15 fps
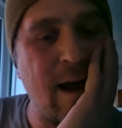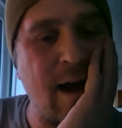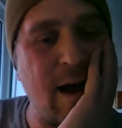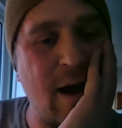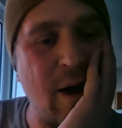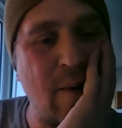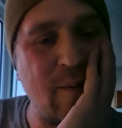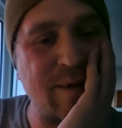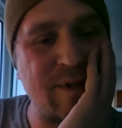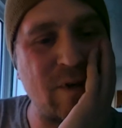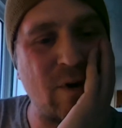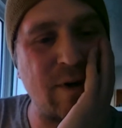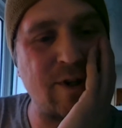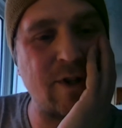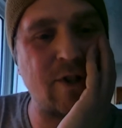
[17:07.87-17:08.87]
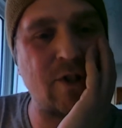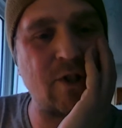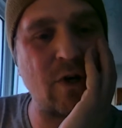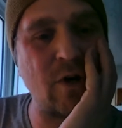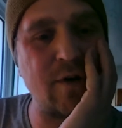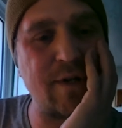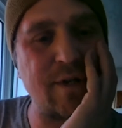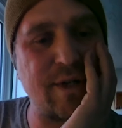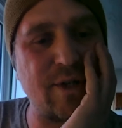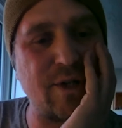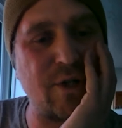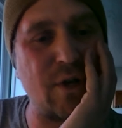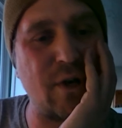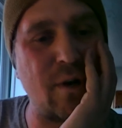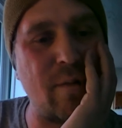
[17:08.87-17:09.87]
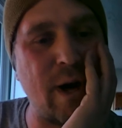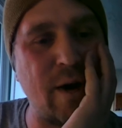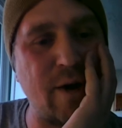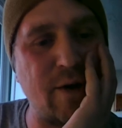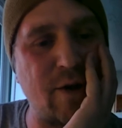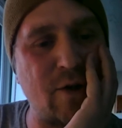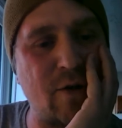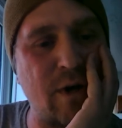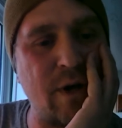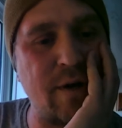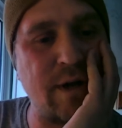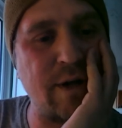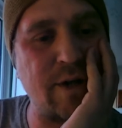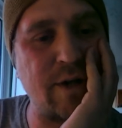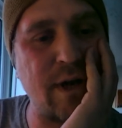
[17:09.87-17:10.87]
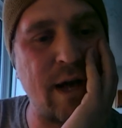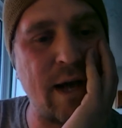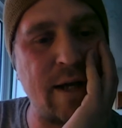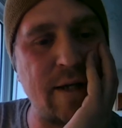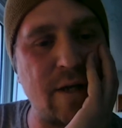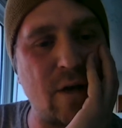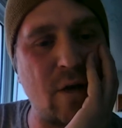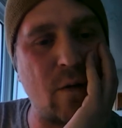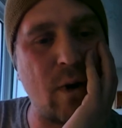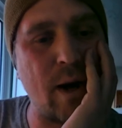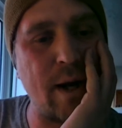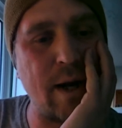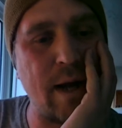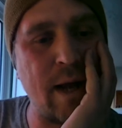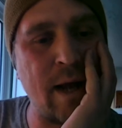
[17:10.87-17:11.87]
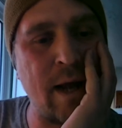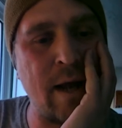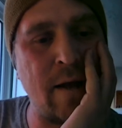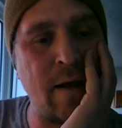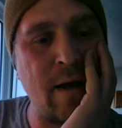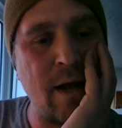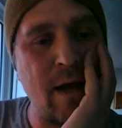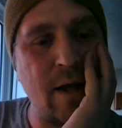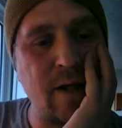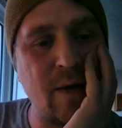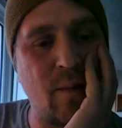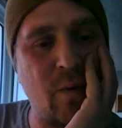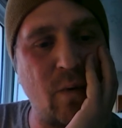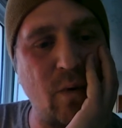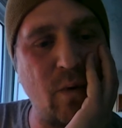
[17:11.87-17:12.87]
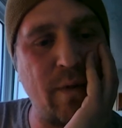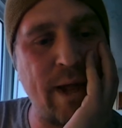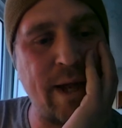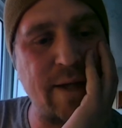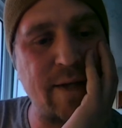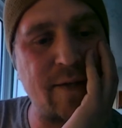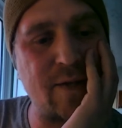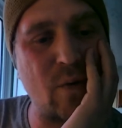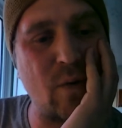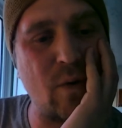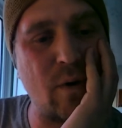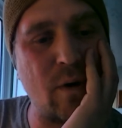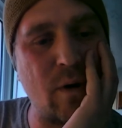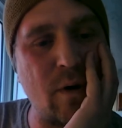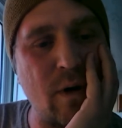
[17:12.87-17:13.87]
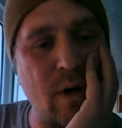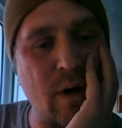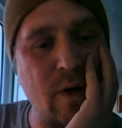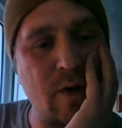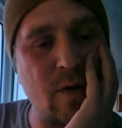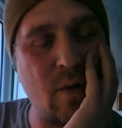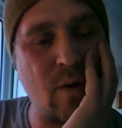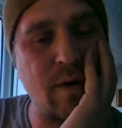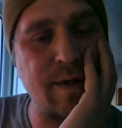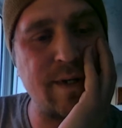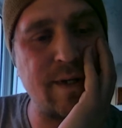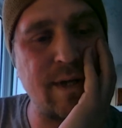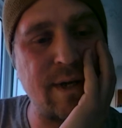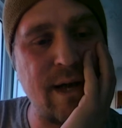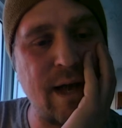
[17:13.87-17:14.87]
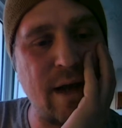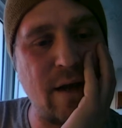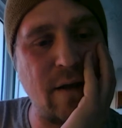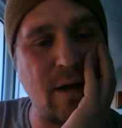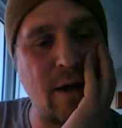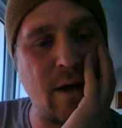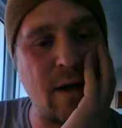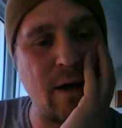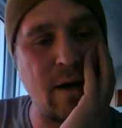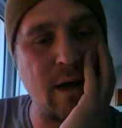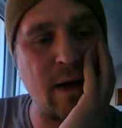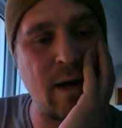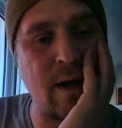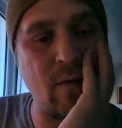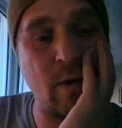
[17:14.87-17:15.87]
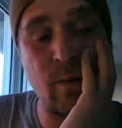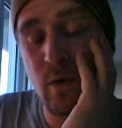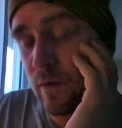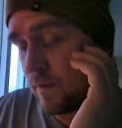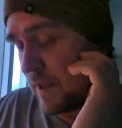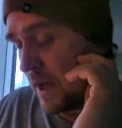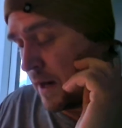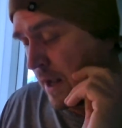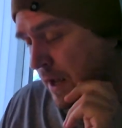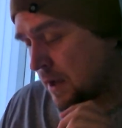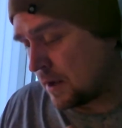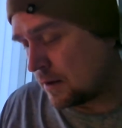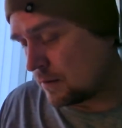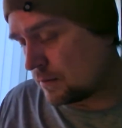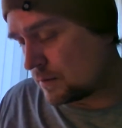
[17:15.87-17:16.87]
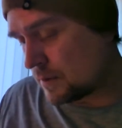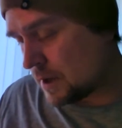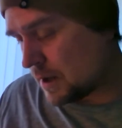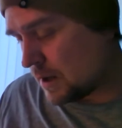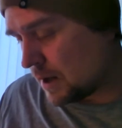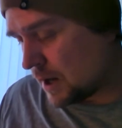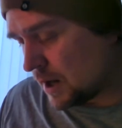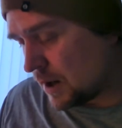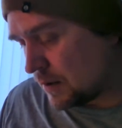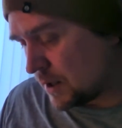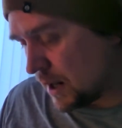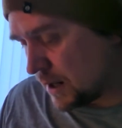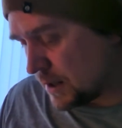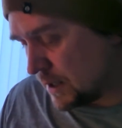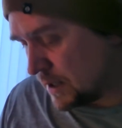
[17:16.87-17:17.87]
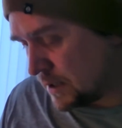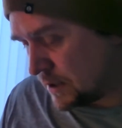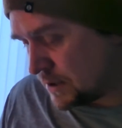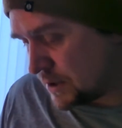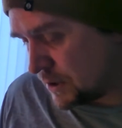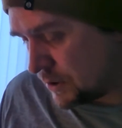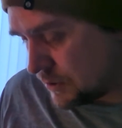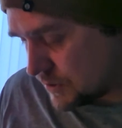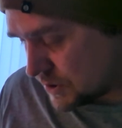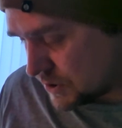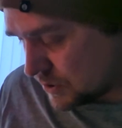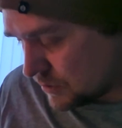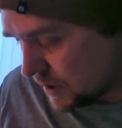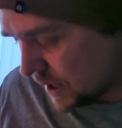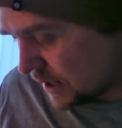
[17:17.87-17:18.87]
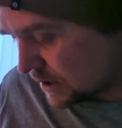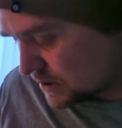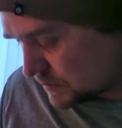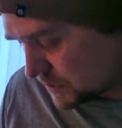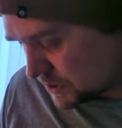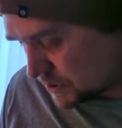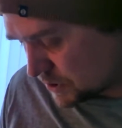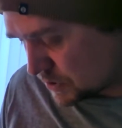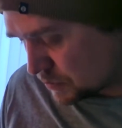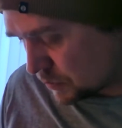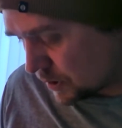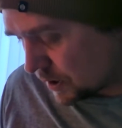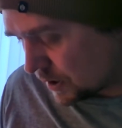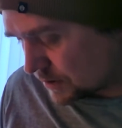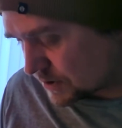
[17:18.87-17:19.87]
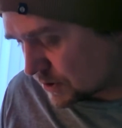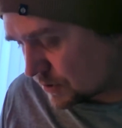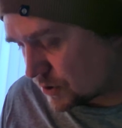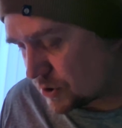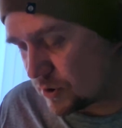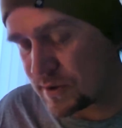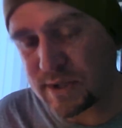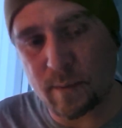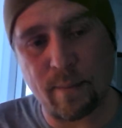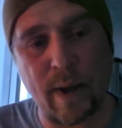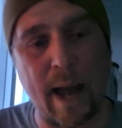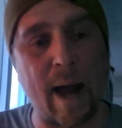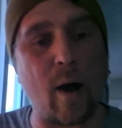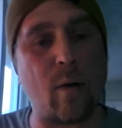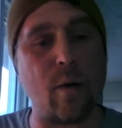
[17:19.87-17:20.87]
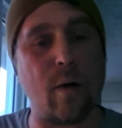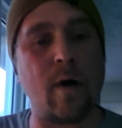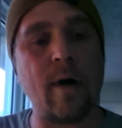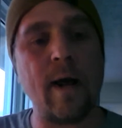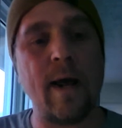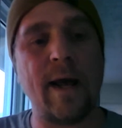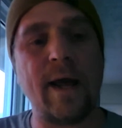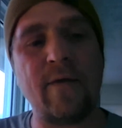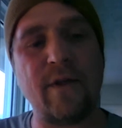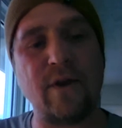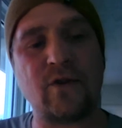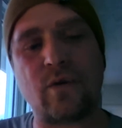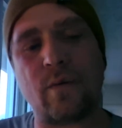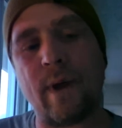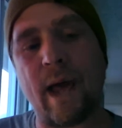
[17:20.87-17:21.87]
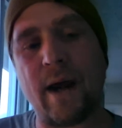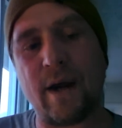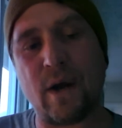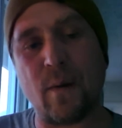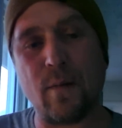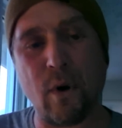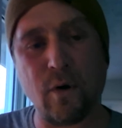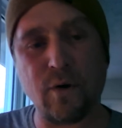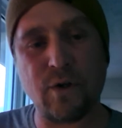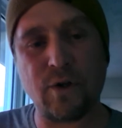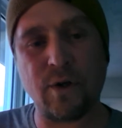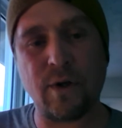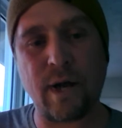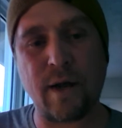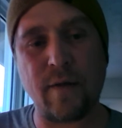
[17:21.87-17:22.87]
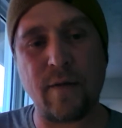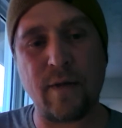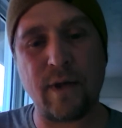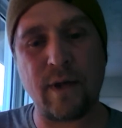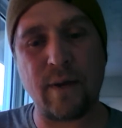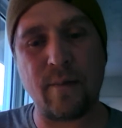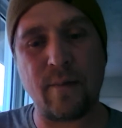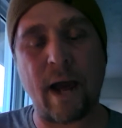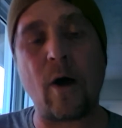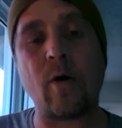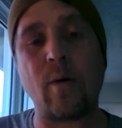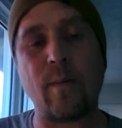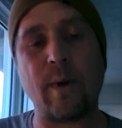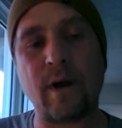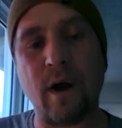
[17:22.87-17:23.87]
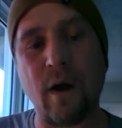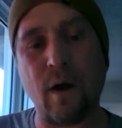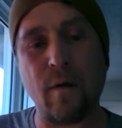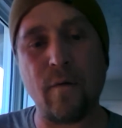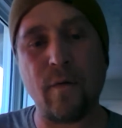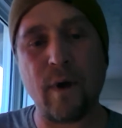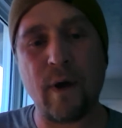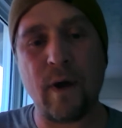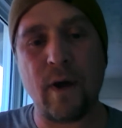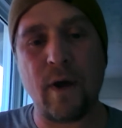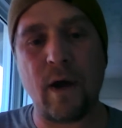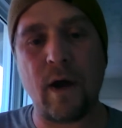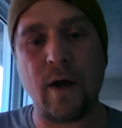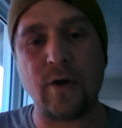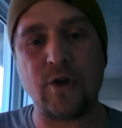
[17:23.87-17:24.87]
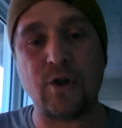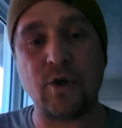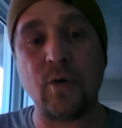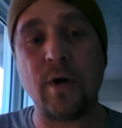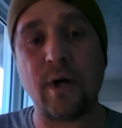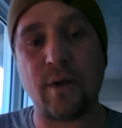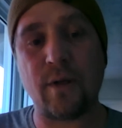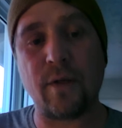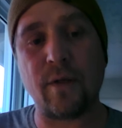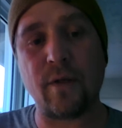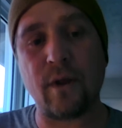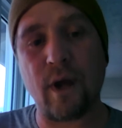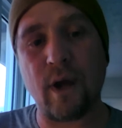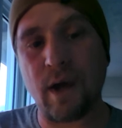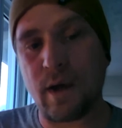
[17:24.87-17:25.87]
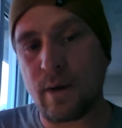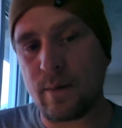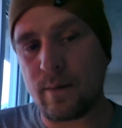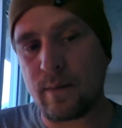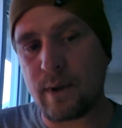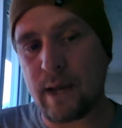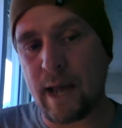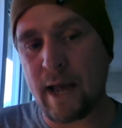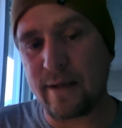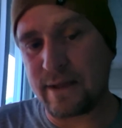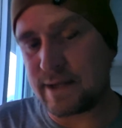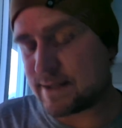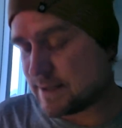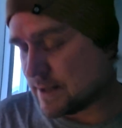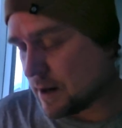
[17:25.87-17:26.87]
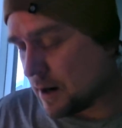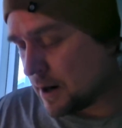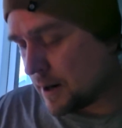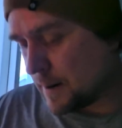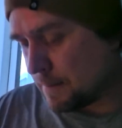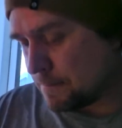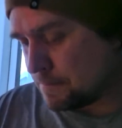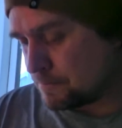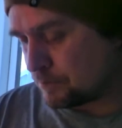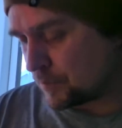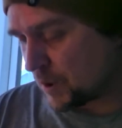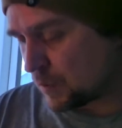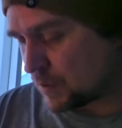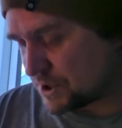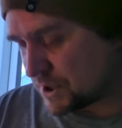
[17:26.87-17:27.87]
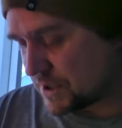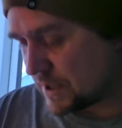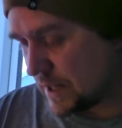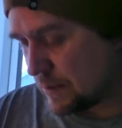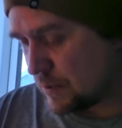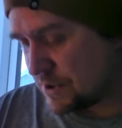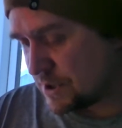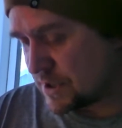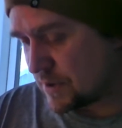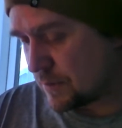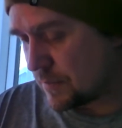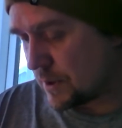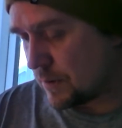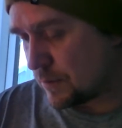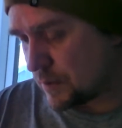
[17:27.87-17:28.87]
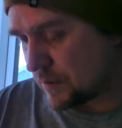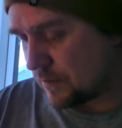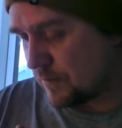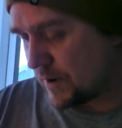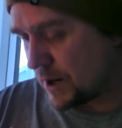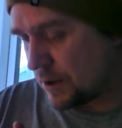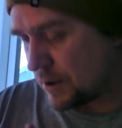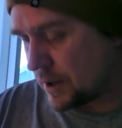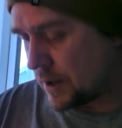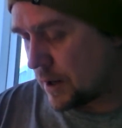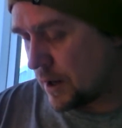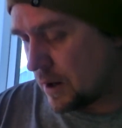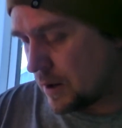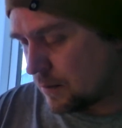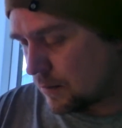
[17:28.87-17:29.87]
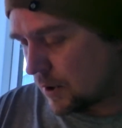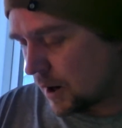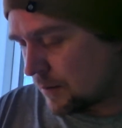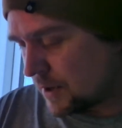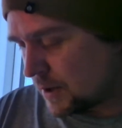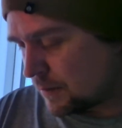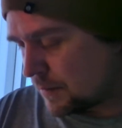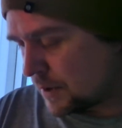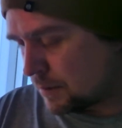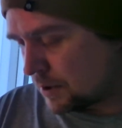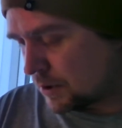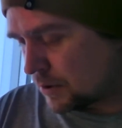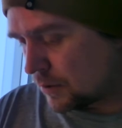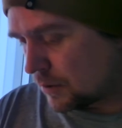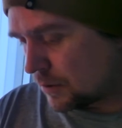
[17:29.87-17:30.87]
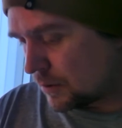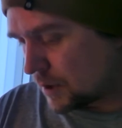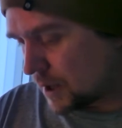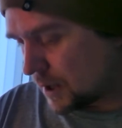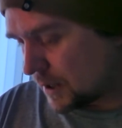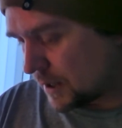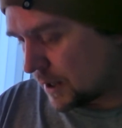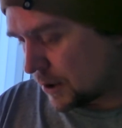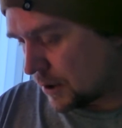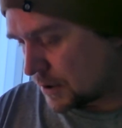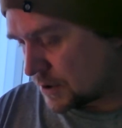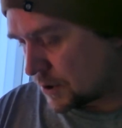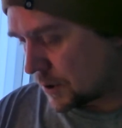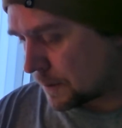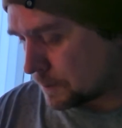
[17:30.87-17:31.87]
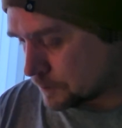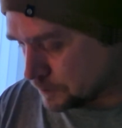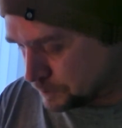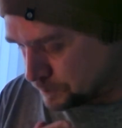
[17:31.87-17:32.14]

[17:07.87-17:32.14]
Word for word: Um, so it just shows the sheer amount of strength that she has in her right hand to pull that sword towards the neckline and remove that head. Uh, not needing to use two hands, but just one. So it shows the power and the dramatic emotion and the empowerment of uh, Judith um, at this time, which is which is a, bit, a very prominent biblical uh, character.